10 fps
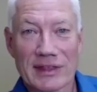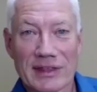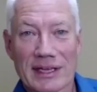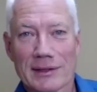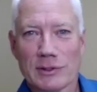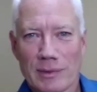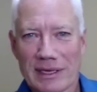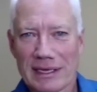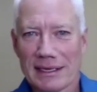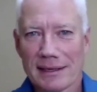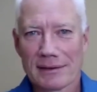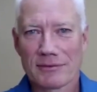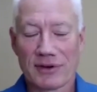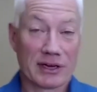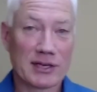I think this would be
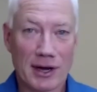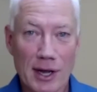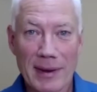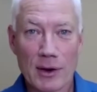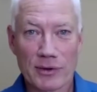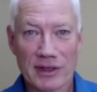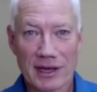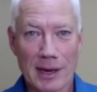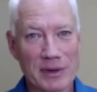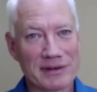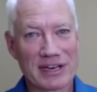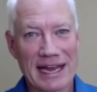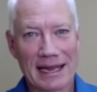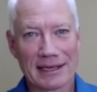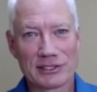fun to talk about with a couple of
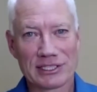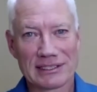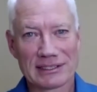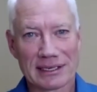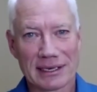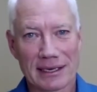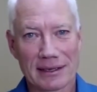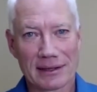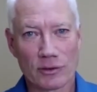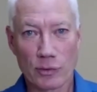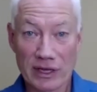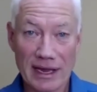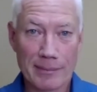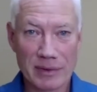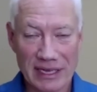analogies and then the real
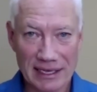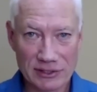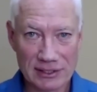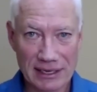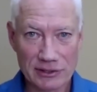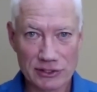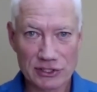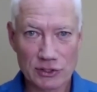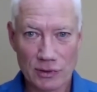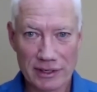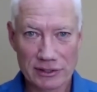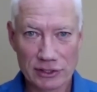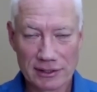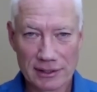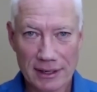application, energy
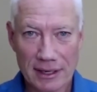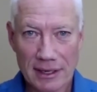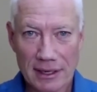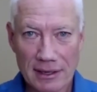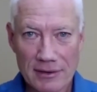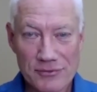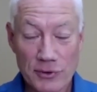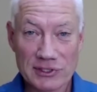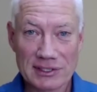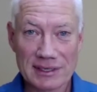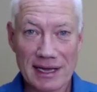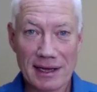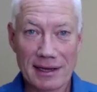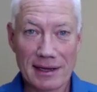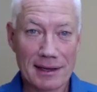storage. First
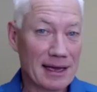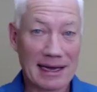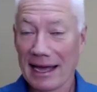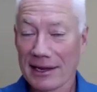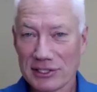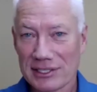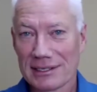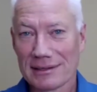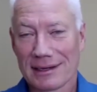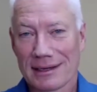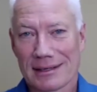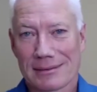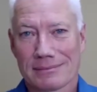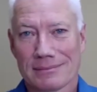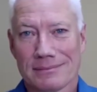uh, analogy,
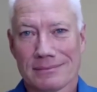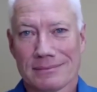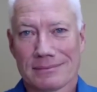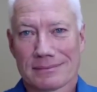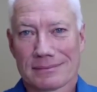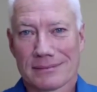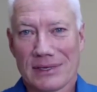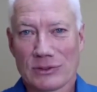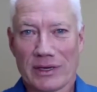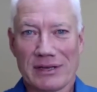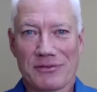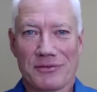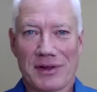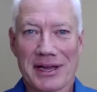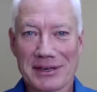um, as we
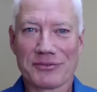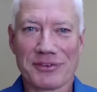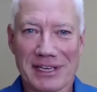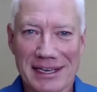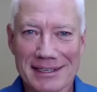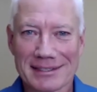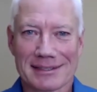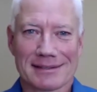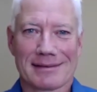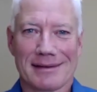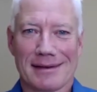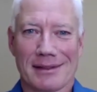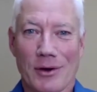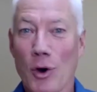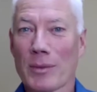fly into Phoenix, uh,
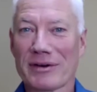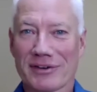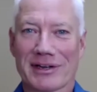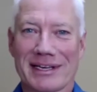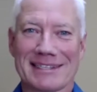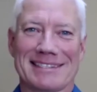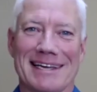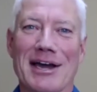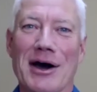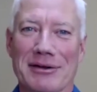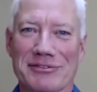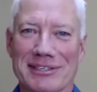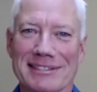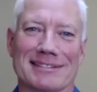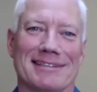the home of our ESA
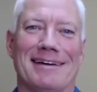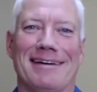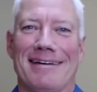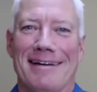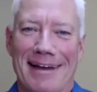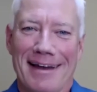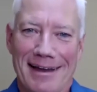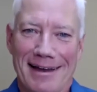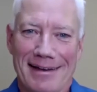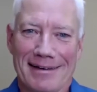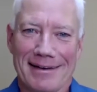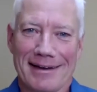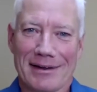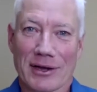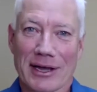conference, and
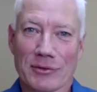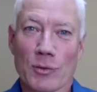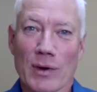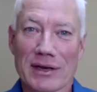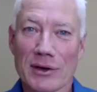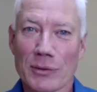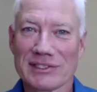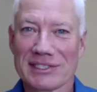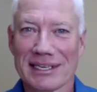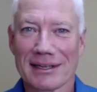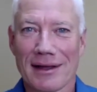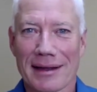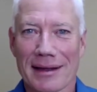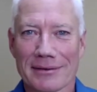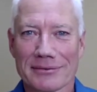uh, look out the window, we see a
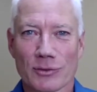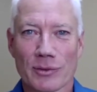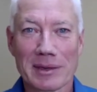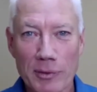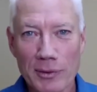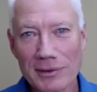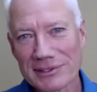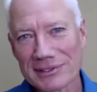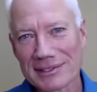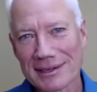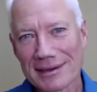lot of swimming pools